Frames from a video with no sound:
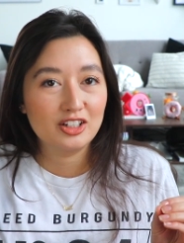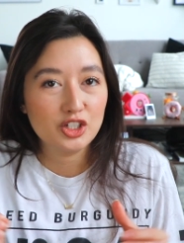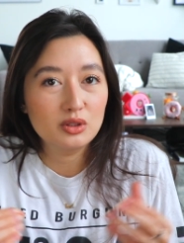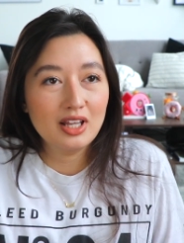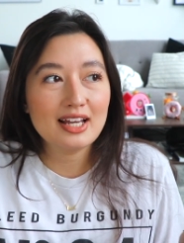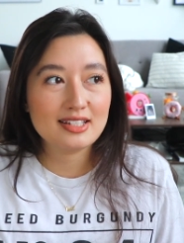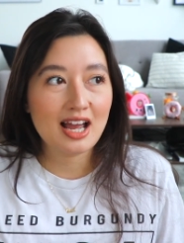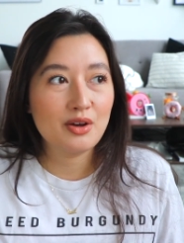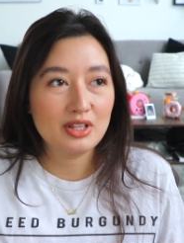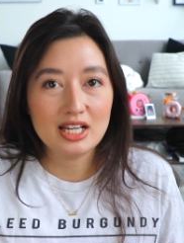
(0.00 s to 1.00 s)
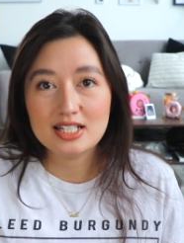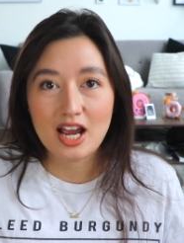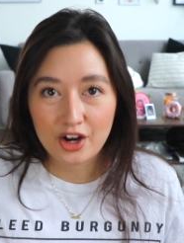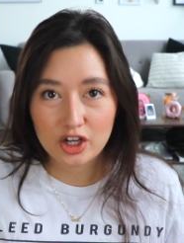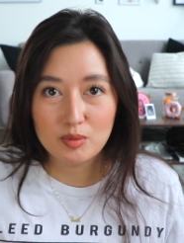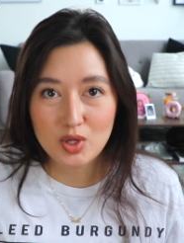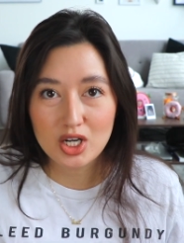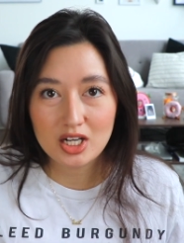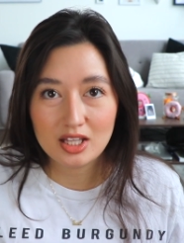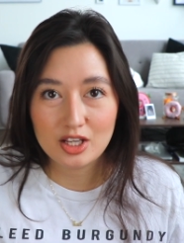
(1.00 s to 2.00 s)
you let down the entire
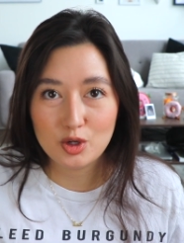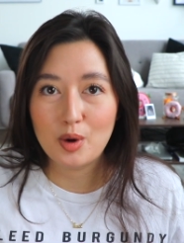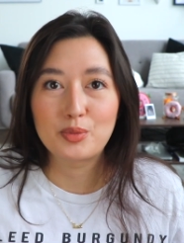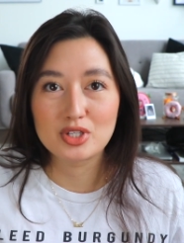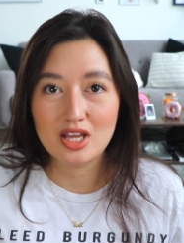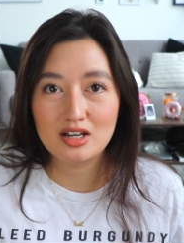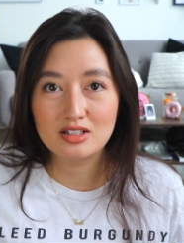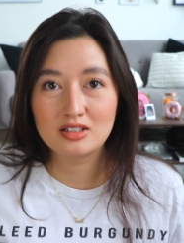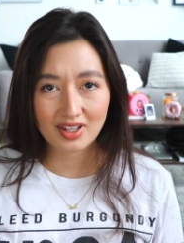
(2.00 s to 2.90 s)
community that you represent.